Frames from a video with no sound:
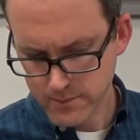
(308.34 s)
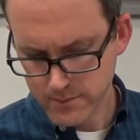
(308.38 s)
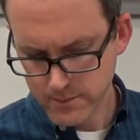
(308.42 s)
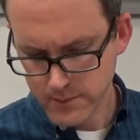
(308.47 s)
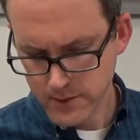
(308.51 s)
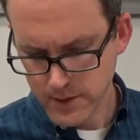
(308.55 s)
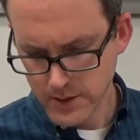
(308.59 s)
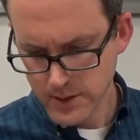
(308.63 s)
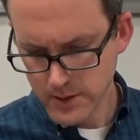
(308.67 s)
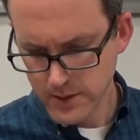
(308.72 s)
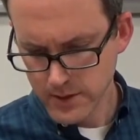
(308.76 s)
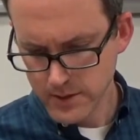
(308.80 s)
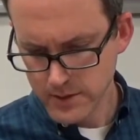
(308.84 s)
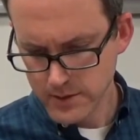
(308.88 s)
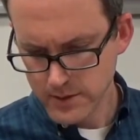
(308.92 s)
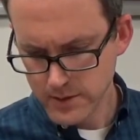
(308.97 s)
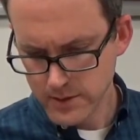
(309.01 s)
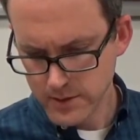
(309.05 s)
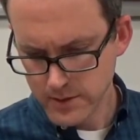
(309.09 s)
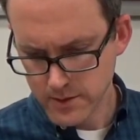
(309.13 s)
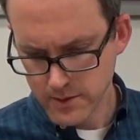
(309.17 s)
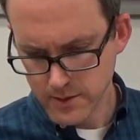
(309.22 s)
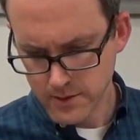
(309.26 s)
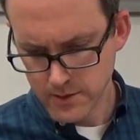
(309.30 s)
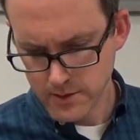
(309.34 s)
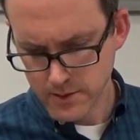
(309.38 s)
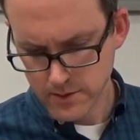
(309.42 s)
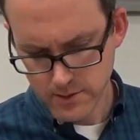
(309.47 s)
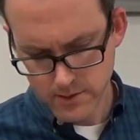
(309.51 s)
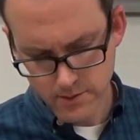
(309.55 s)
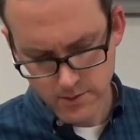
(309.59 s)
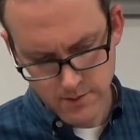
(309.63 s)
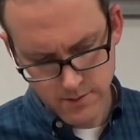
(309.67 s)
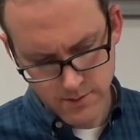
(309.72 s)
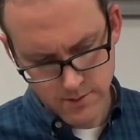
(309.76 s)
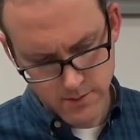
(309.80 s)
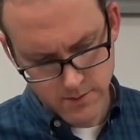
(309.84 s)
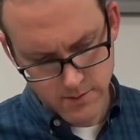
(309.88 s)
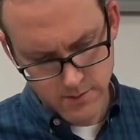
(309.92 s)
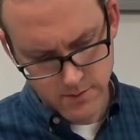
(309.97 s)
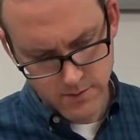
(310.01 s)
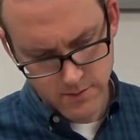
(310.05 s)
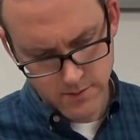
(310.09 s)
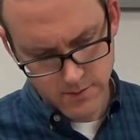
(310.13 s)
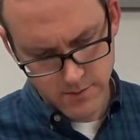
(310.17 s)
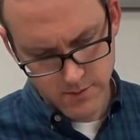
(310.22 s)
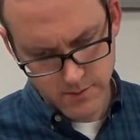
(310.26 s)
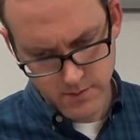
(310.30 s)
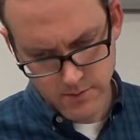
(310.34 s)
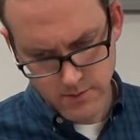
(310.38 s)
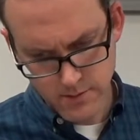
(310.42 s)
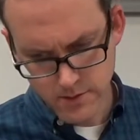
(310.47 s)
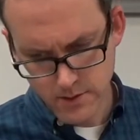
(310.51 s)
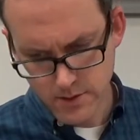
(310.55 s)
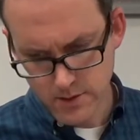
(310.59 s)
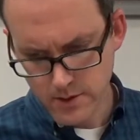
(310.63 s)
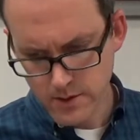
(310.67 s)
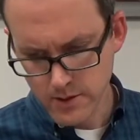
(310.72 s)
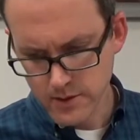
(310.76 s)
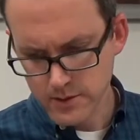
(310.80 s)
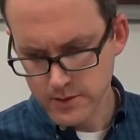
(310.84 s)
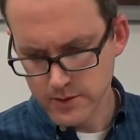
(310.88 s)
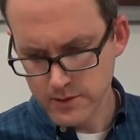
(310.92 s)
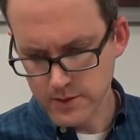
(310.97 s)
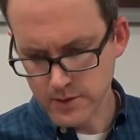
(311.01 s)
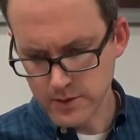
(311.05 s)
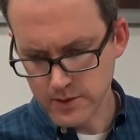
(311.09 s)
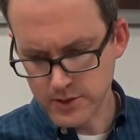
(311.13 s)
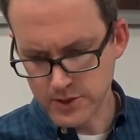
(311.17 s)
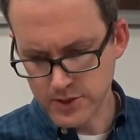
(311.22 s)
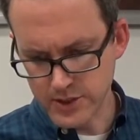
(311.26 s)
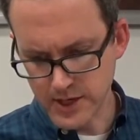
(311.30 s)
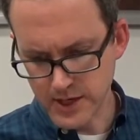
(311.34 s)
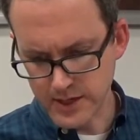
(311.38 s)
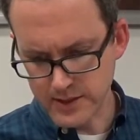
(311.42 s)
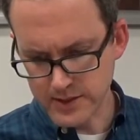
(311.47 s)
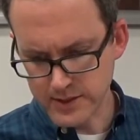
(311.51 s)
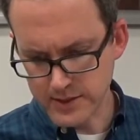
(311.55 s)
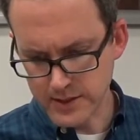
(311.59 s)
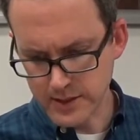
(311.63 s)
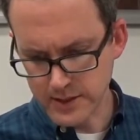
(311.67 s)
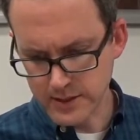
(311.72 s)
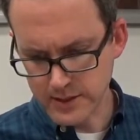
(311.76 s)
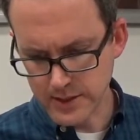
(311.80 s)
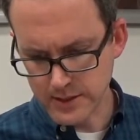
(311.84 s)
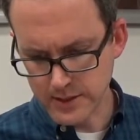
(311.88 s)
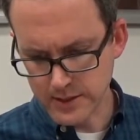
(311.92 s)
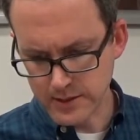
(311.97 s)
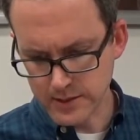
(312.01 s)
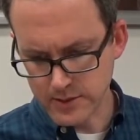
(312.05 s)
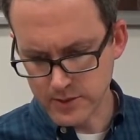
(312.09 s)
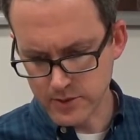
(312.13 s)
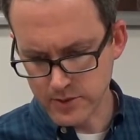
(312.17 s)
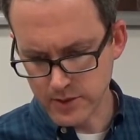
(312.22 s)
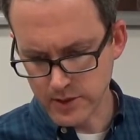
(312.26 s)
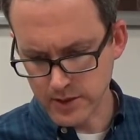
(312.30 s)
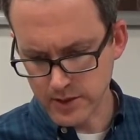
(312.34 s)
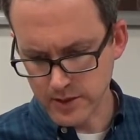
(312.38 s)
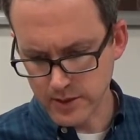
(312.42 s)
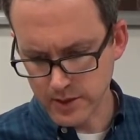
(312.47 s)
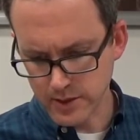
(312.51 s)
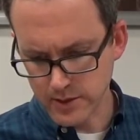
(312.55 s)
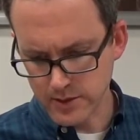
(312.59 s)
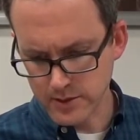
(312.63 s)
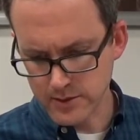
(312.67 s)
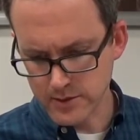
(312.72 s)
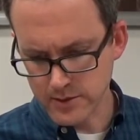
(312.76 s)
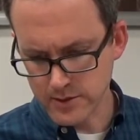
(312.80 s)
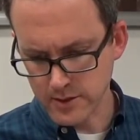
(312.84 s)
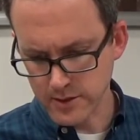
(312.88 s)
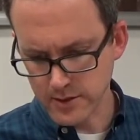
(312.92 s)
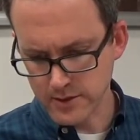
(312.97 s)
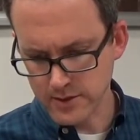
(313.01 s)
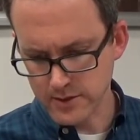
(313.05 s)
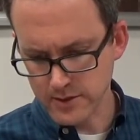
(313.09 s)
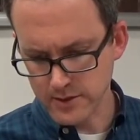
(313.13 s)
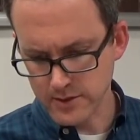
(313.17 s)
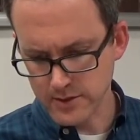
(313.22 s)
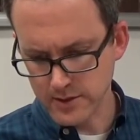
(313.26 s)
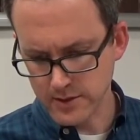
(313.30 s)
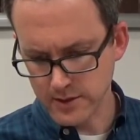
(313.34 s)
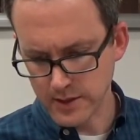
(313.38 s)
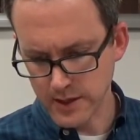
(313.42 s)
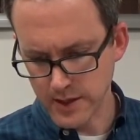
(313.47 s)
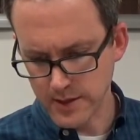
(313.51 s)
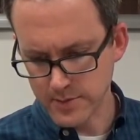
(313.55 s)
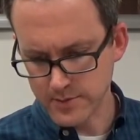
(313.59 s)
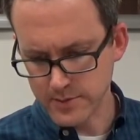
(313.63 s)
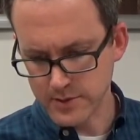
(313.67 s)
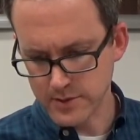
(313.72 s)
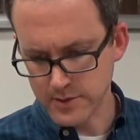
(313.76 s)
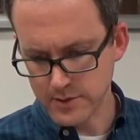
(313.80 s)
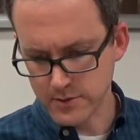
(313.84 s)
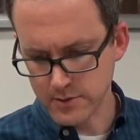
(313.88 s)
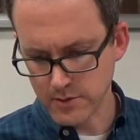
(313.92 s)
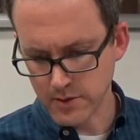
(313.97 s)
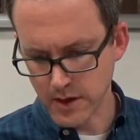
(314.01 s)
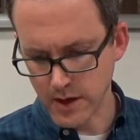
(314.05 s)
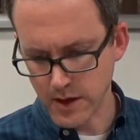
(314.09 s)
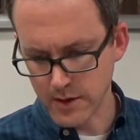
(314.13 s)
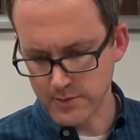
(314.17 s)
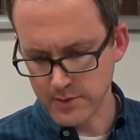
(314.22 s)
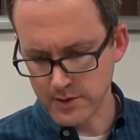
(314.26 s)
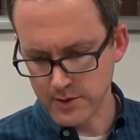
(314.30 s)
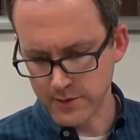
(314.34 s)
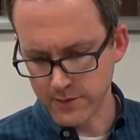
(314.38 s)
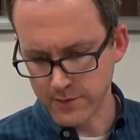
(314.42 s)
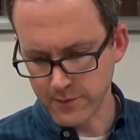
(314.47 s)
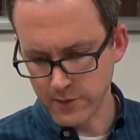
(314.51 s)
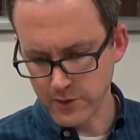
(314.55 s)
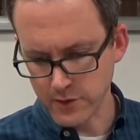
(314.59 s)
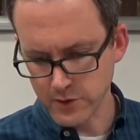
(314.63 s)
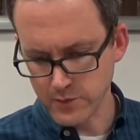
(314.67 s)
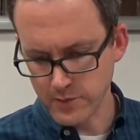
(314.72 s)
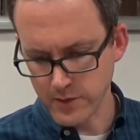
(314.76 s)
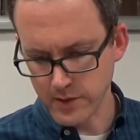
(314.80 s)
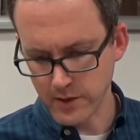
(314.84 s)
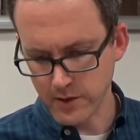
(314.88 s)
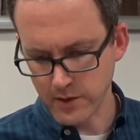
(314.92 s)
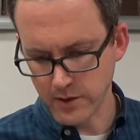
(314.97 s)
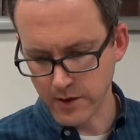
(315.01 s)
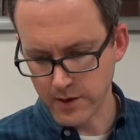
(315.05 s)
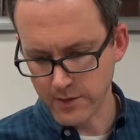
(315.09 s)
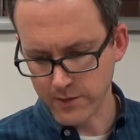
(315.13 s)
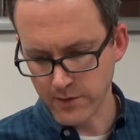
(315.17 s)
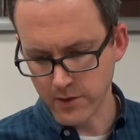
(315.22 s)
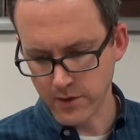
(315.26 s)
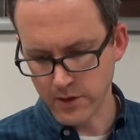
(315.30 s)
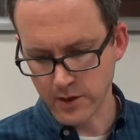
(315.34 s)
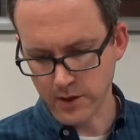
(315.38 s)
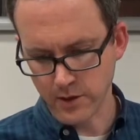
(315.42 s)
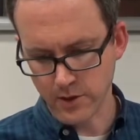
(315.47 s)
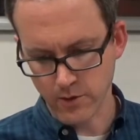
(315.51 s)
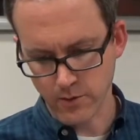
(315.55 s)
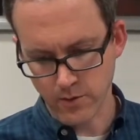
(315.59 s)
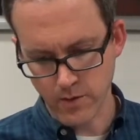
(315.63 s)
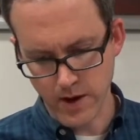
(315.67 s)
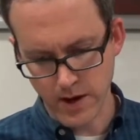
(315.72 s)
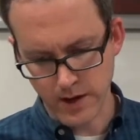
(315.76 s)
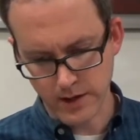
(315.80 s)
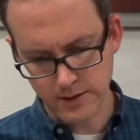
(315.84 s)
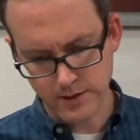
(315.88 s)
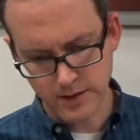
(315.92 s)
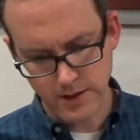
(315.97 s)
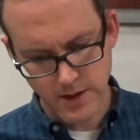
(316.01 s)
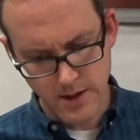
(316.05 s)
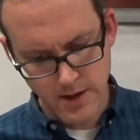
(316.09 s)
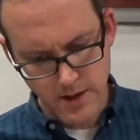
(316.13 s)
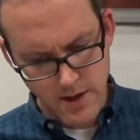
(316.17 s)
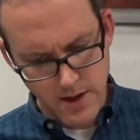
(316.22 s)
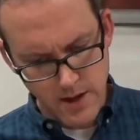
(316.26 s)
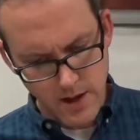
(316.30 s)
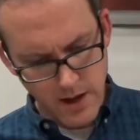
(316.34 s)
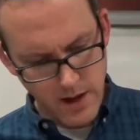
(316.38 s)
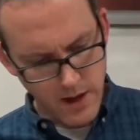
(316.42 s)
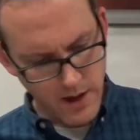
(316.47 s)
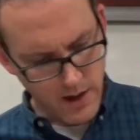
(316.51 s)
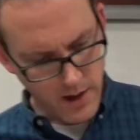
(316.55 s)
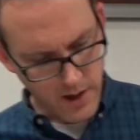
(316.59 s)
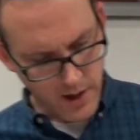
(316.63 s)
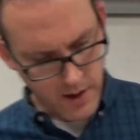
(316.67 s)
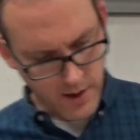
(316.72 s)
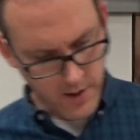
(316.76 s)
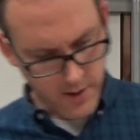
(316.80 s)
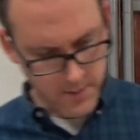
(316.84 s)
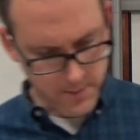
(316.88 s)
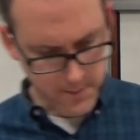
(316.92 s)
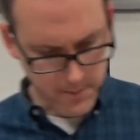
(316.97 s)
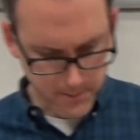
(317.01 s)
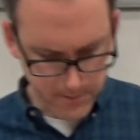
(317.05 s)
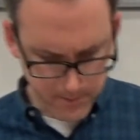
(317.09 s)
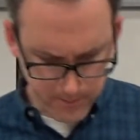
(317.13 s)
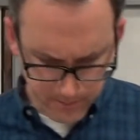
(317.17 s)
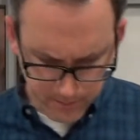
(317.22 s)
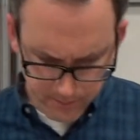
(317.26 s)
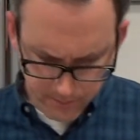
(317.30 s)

Numerous examples of attributes. suggesting that the strict constructionist claims described in the first paragraph are incorrect. Um,